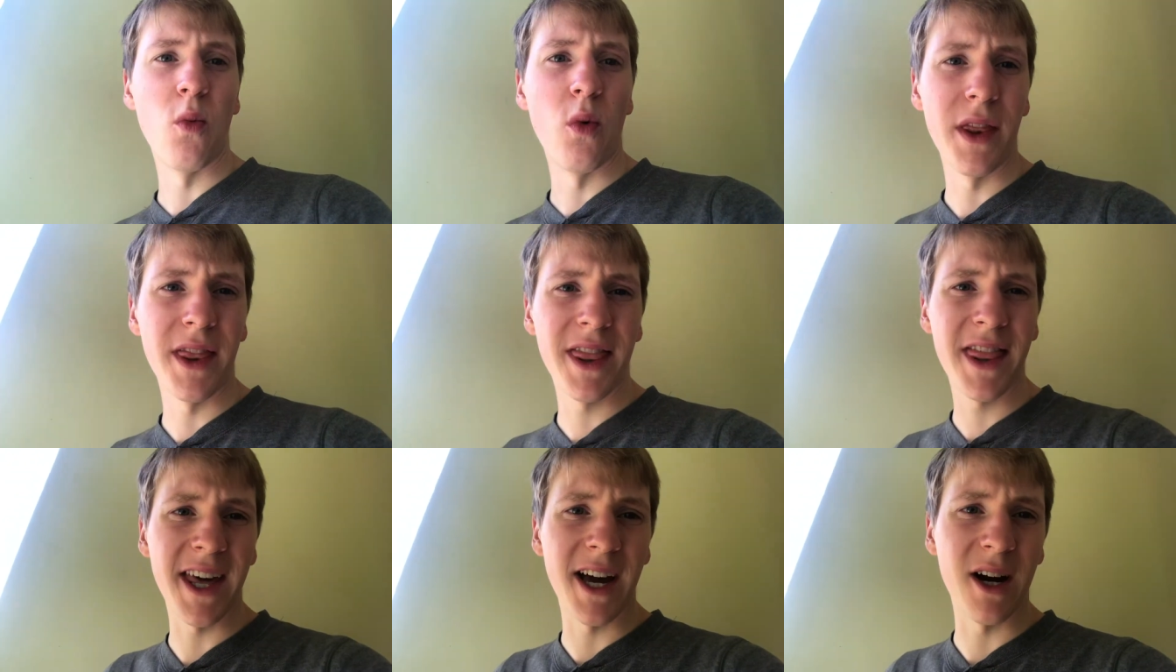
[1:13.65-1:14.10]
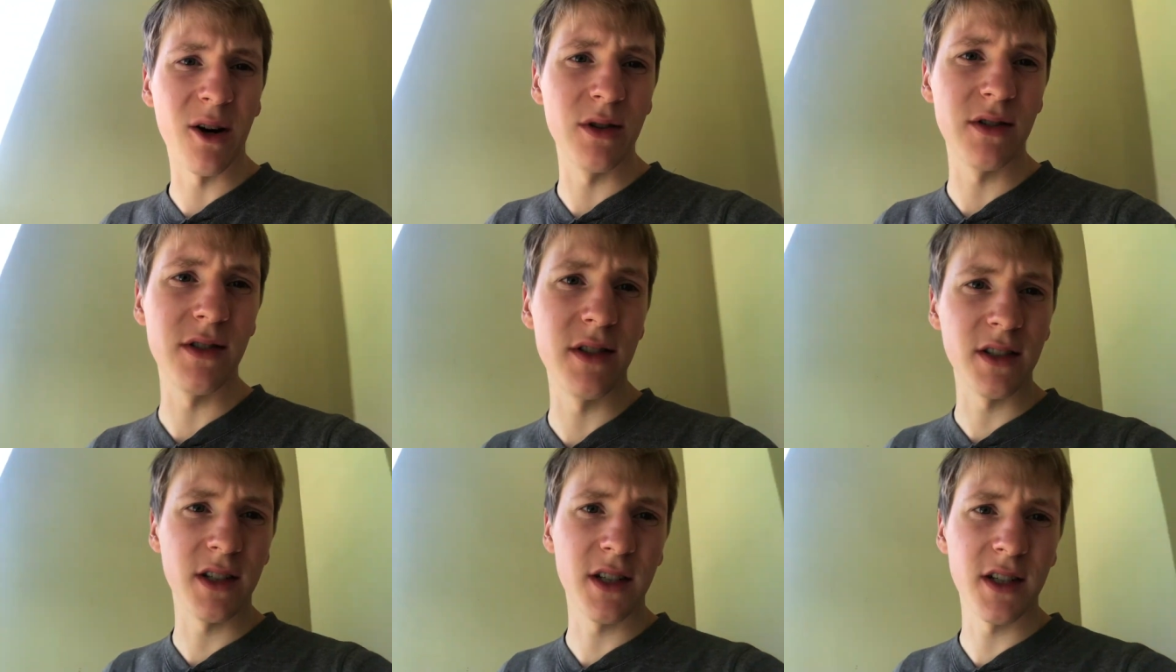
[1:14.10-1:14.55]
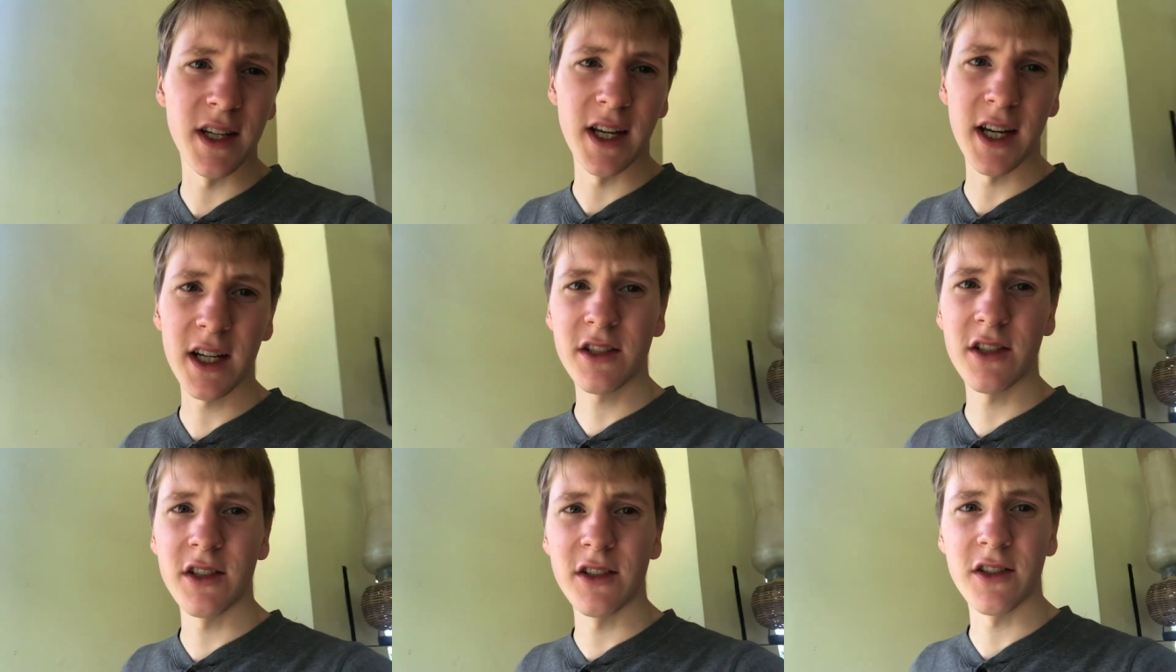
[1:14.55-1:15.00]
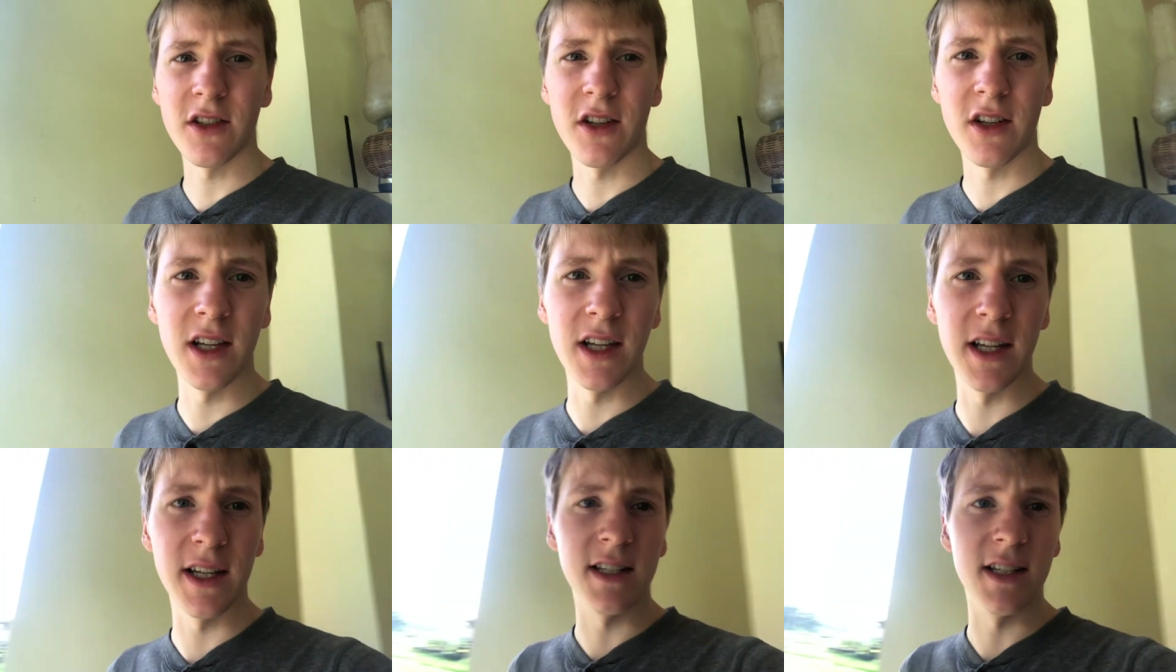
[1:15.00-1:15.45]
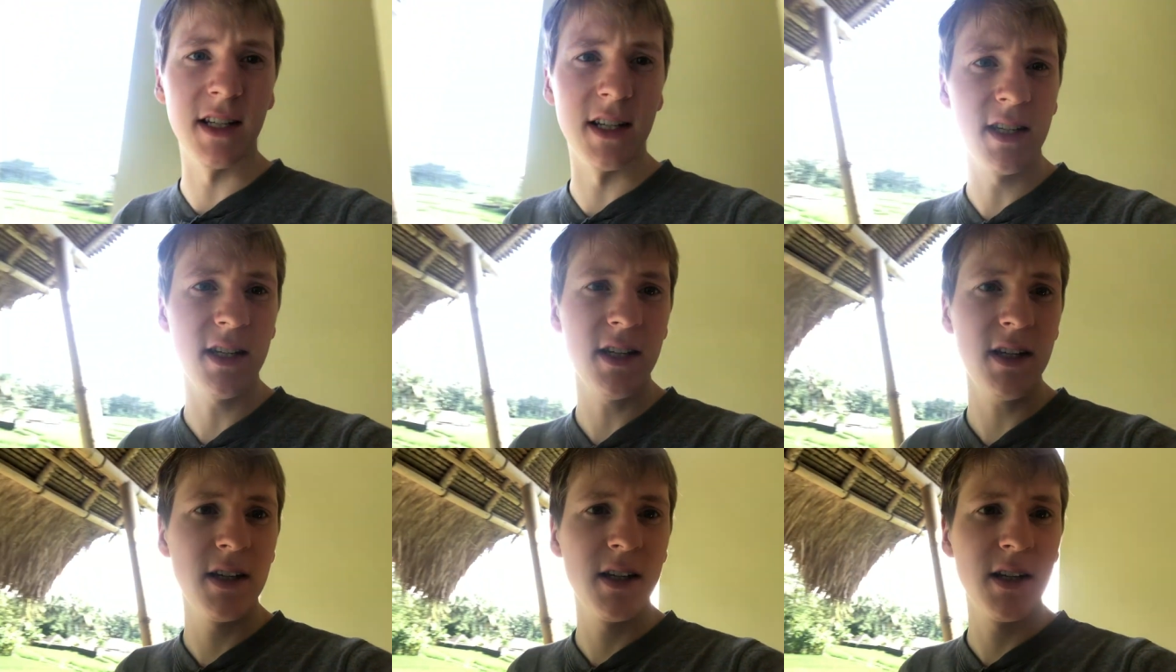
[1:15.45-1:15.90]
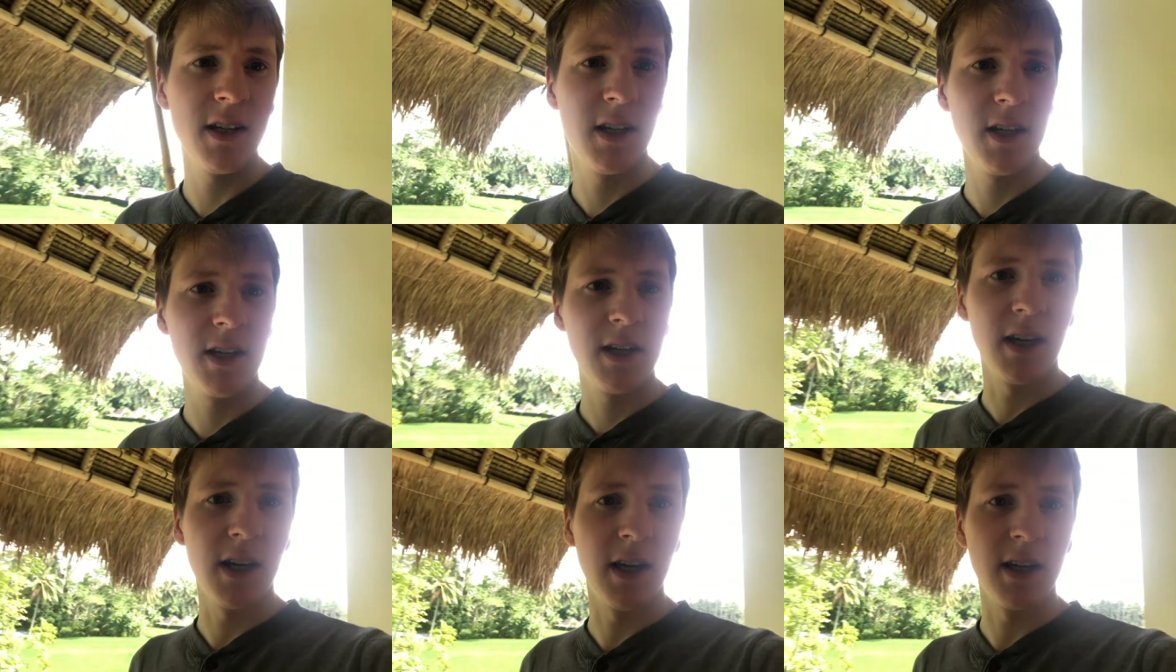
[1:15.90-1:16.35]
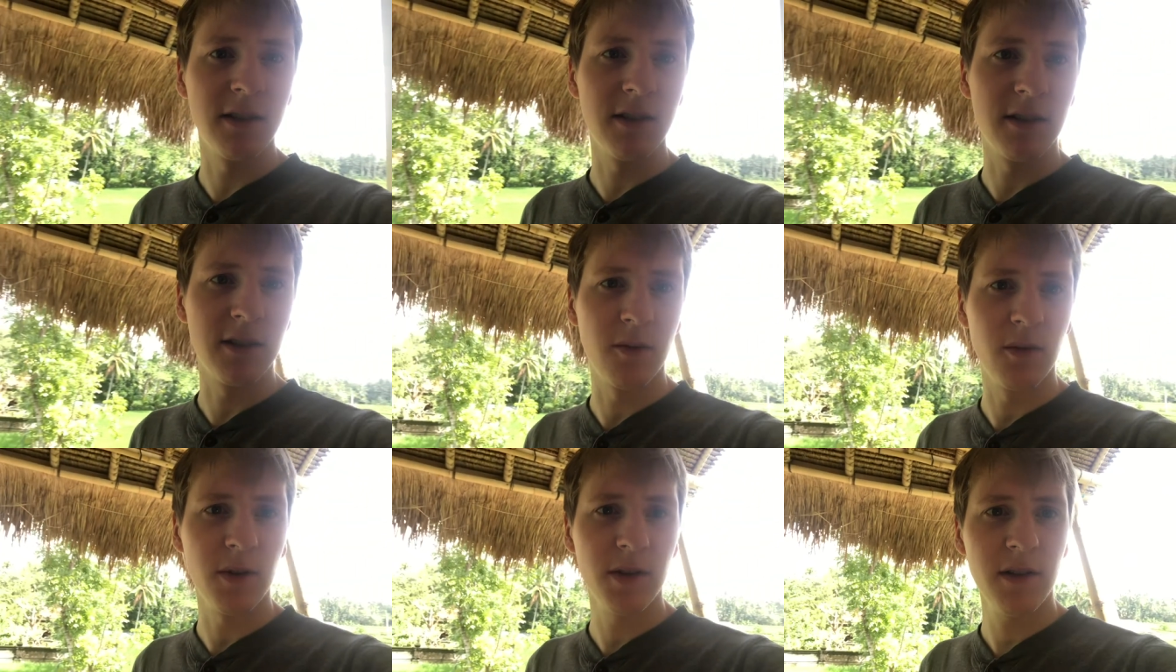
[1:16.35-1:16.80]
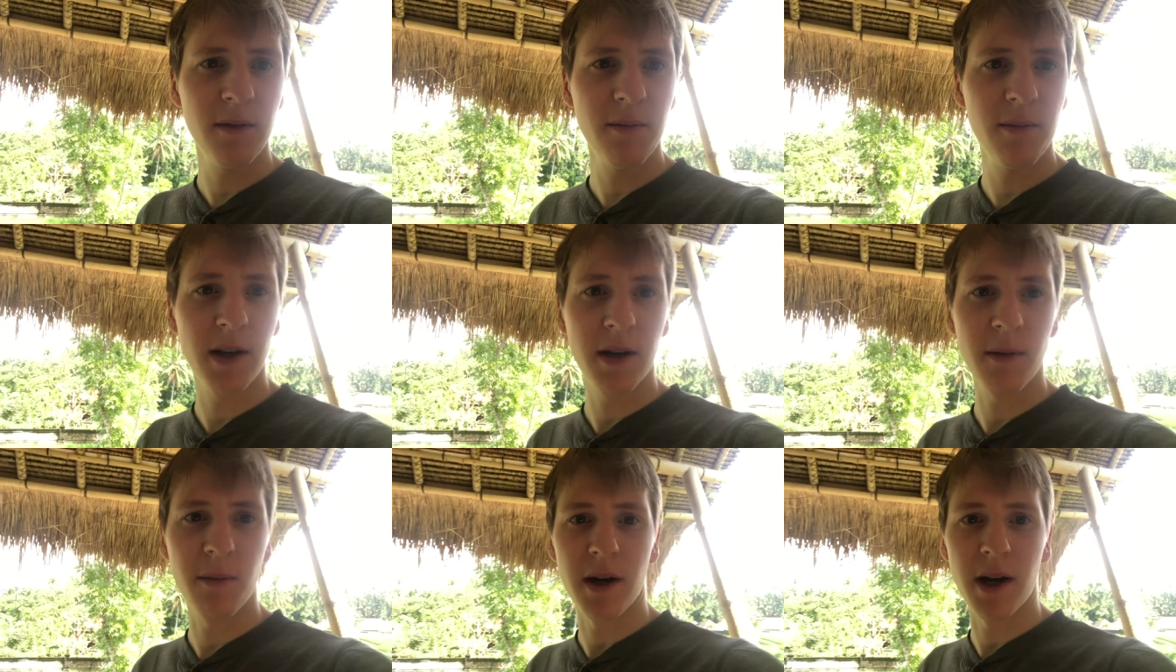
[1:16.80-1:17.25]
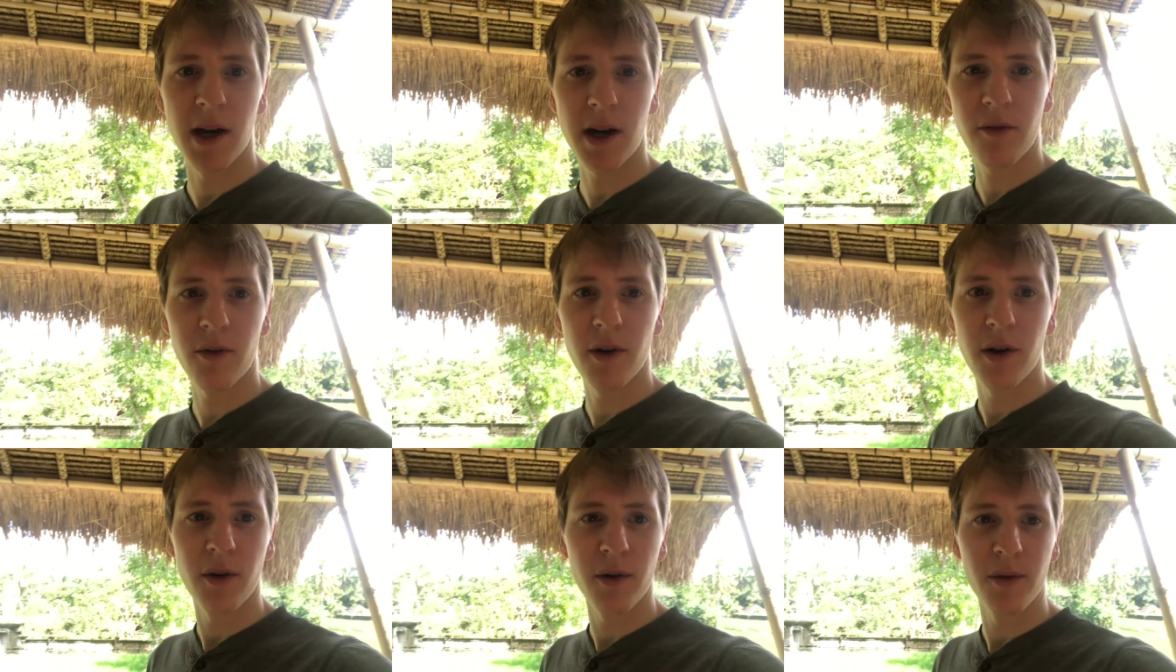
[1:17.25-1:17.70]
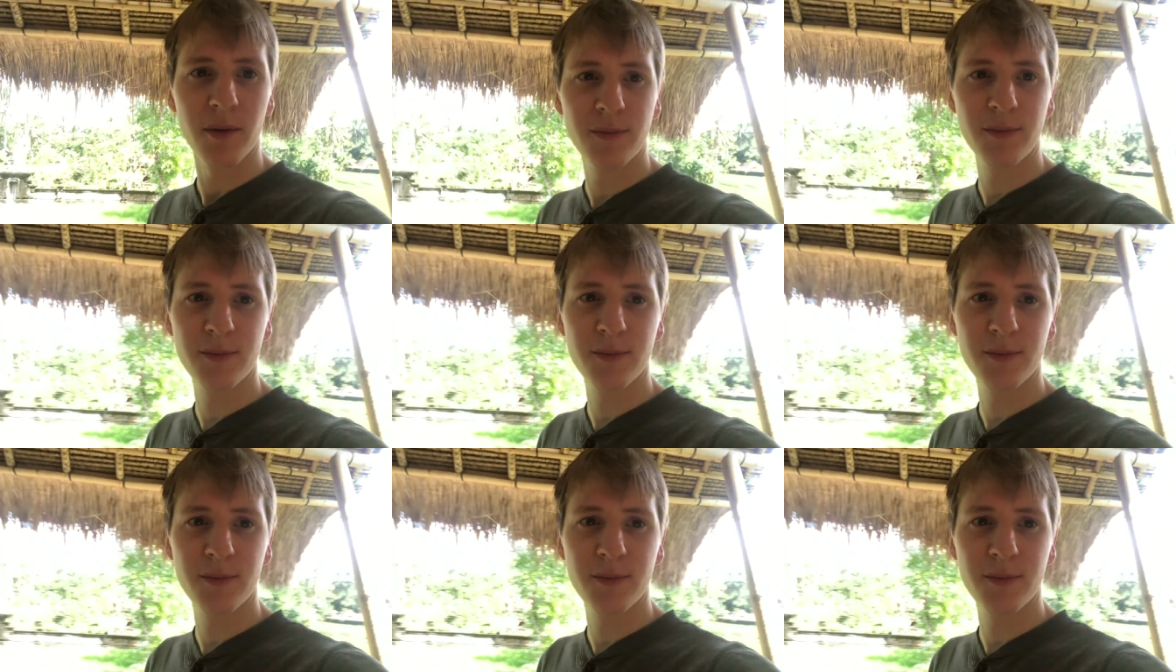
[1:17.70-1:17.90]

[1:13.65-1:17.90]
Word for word: one thousand connections on LinkedIn. And so what's a better background?